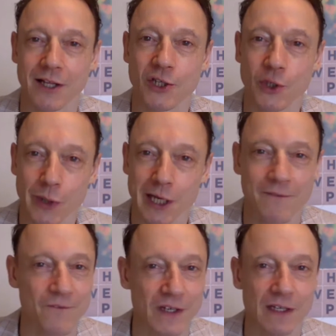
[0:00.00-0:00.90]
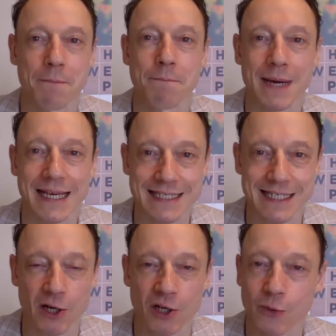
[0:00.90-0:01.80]
you are going to feel
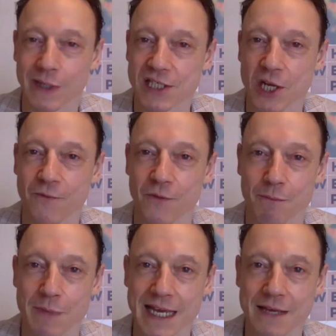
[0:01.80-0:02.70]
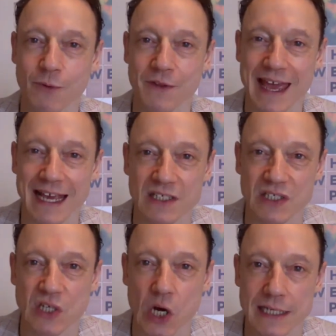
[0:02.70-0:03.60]
amazing. And I always know for me with
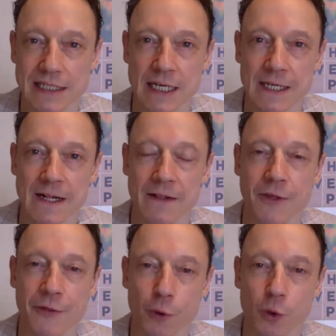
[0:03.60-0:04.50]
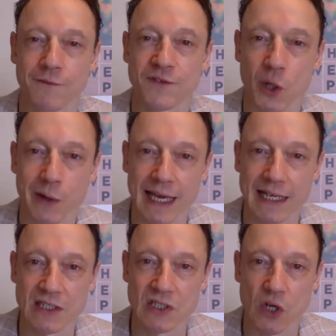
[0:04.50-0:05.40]
exercise, the thought of doing
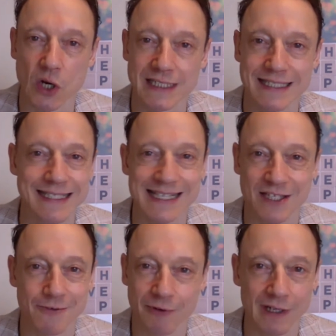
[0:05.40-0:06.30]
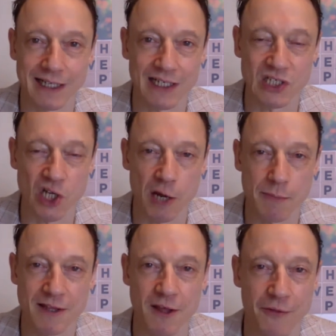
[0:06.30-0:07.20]
exercise doesn't really
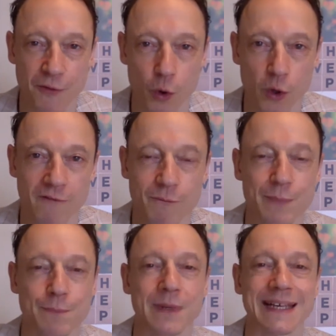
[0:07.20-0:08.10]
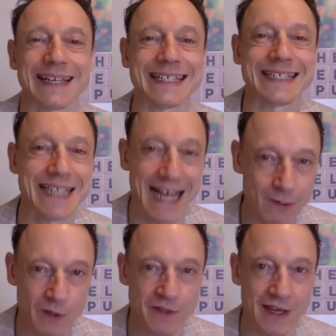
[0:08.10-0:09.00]
excite me. The thought of being
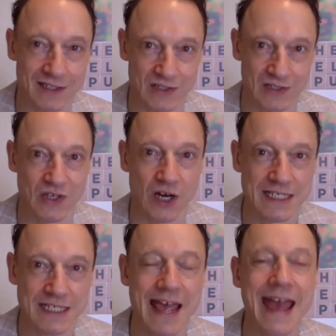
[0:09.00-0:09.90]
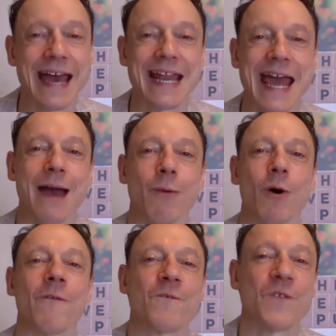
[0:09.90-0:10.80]
done with exercise and how
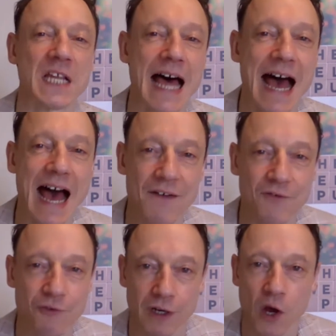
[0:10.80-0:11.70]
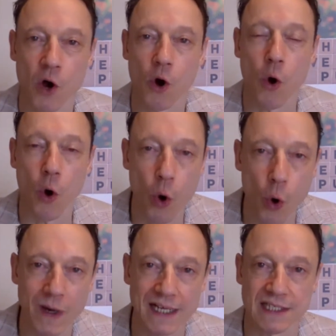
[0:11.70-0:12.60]
I'll feel after it
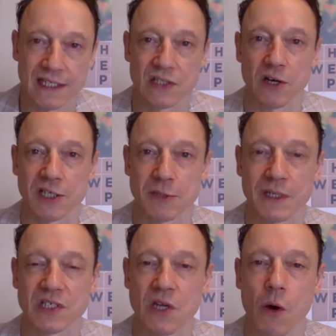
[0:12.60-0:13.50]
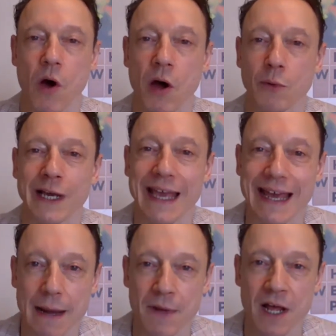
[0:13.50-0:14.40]
always excites me. So I will
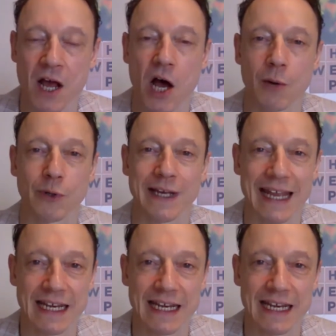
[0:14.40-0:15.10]
get up, I will get